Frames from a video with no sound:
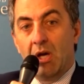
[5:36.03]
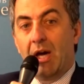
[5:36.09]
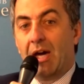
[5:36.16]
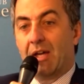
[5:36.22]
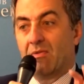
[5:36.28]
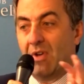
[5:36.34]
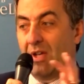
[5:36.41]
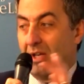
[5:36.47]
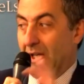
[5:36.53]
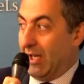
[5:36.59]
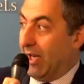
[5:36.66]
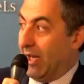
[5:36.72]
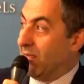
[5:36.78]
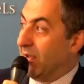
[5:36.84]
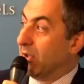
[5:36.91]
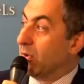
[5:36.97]
are very
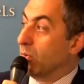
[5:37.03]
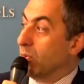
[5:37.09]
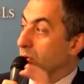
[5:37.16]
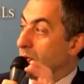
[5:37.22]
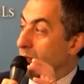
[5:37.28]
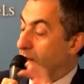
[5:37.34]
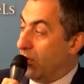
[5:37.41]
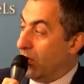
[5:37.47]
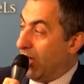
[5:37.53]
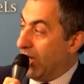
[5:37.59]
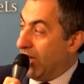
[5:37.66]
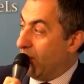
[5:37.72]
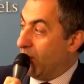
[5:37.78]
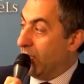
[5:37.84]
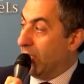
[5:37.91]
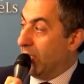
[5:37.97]
relevant also for
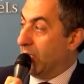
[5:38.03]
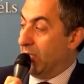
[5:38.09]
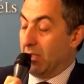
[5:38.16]
our